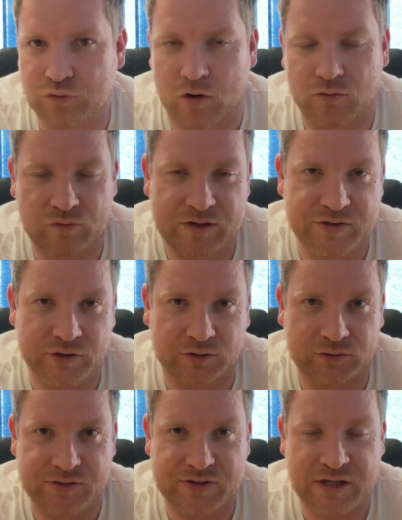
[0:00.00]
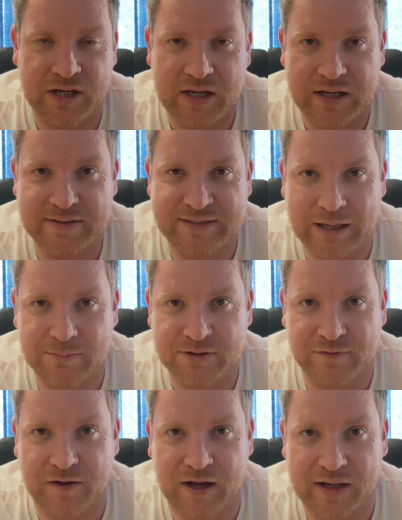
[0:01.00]
wrong result in
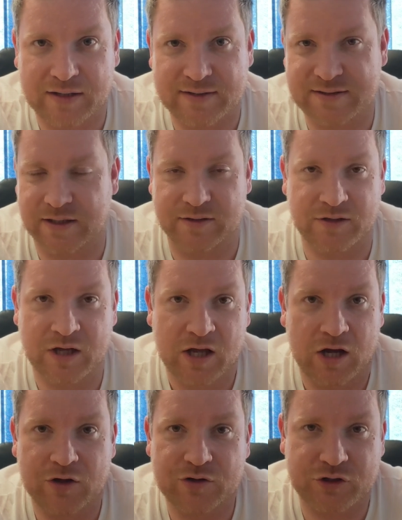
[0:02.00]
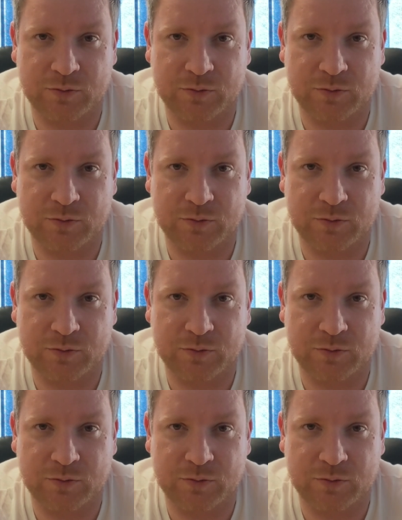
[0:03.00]
terms of height. And at